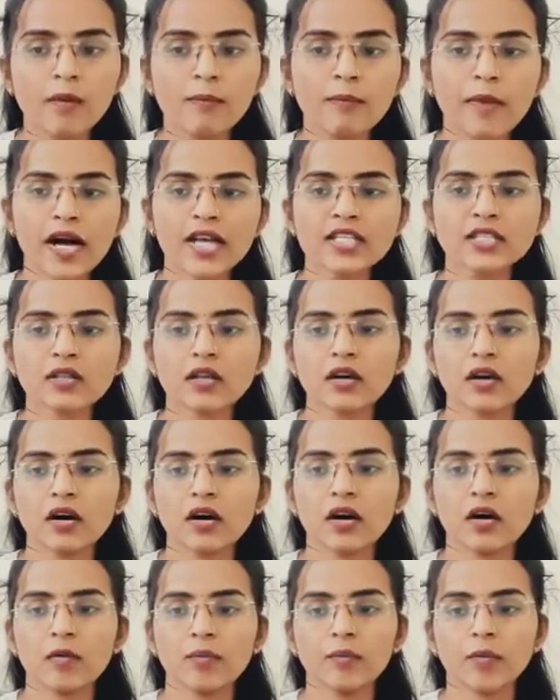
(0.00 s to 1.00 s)
mass
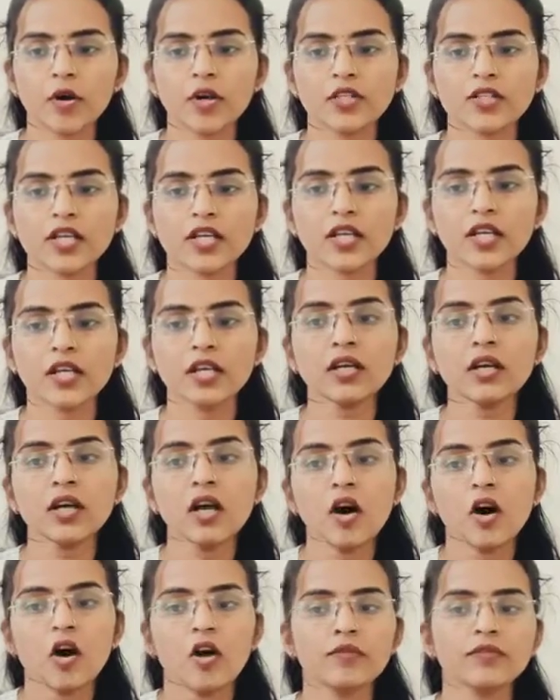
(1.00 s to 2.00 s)
poisoning
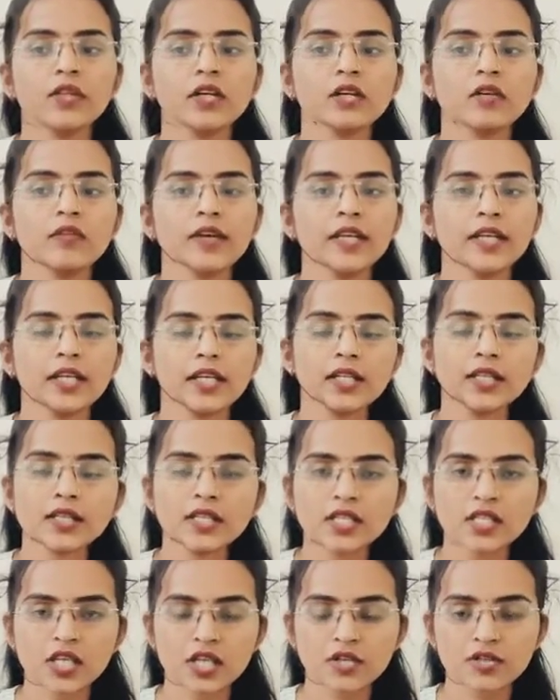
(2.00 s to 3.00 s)
of the
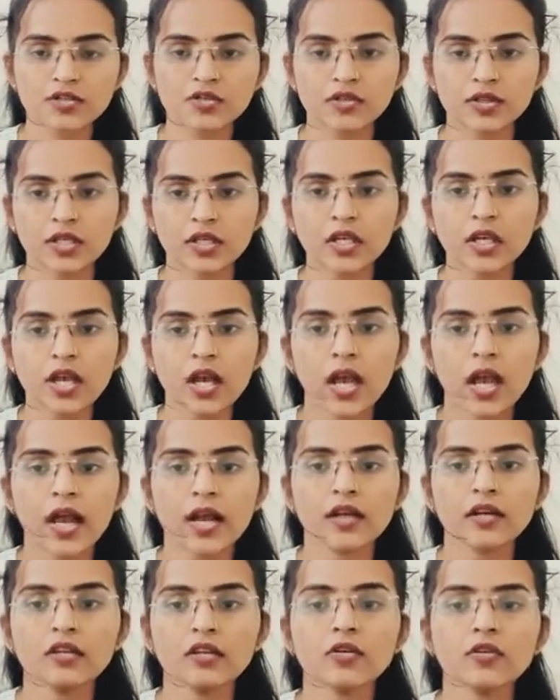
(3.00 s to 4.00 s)
20th century,
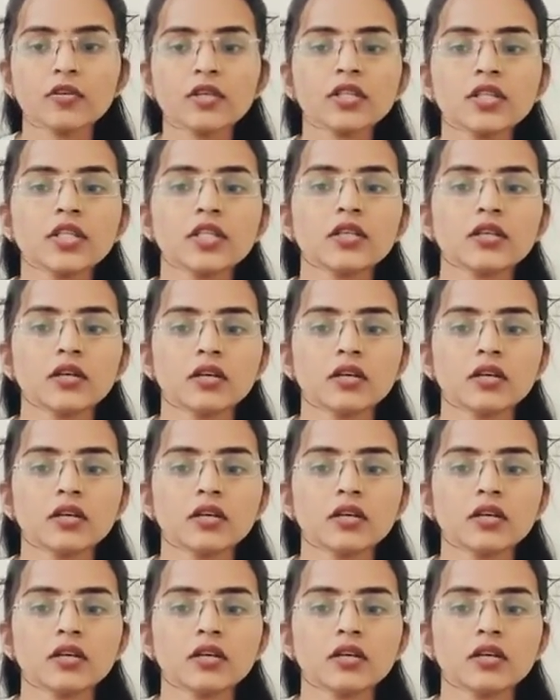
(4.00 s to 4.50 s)
and during